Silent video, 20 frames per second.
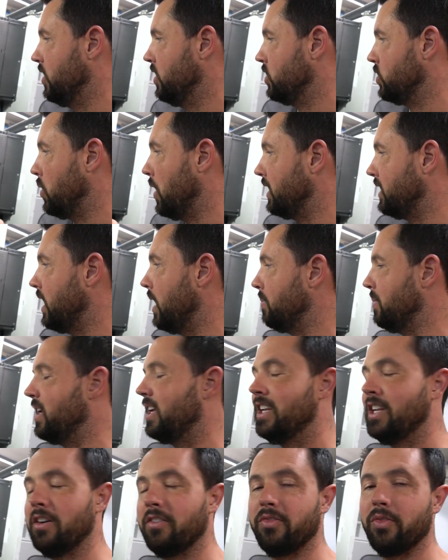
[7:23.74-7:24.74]
So I kept
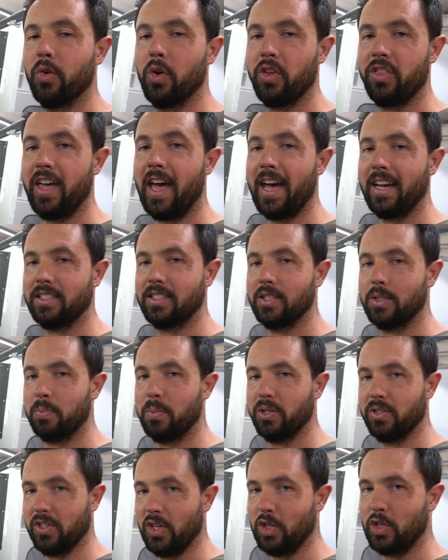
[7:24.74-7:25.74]
getting a 4th axis
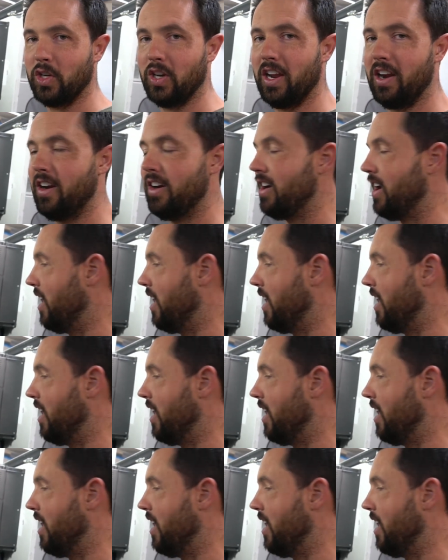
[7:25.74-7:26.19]
position error.